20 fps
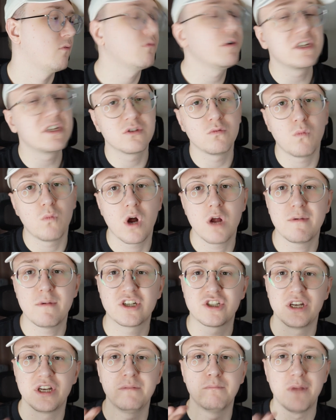reason why I'm
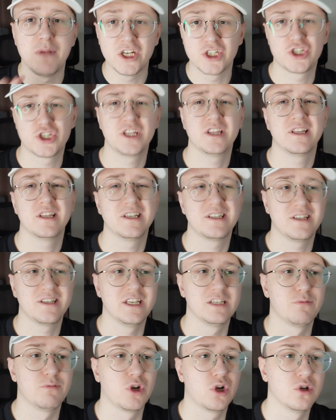actually mentioning this
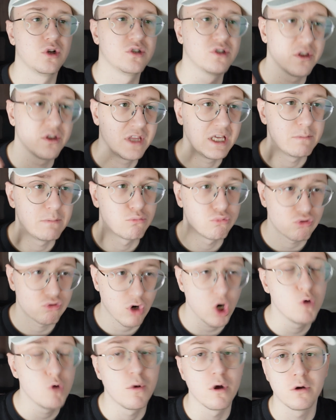is because the
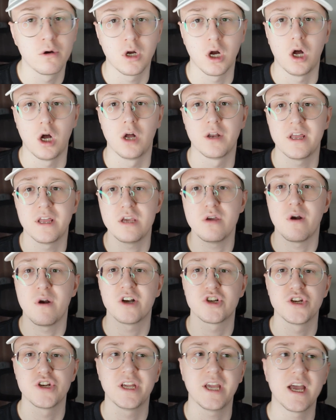promo card that you
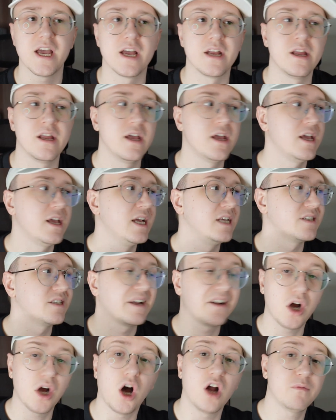actually get is a
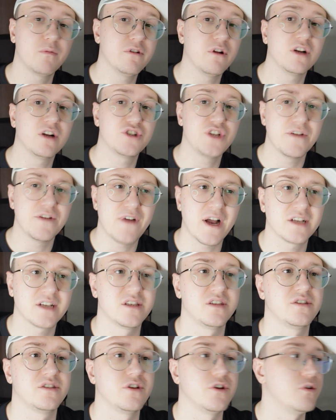card we don't actually have
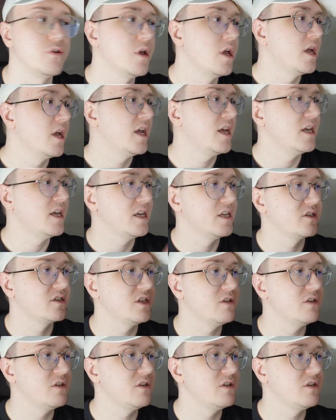access to. It is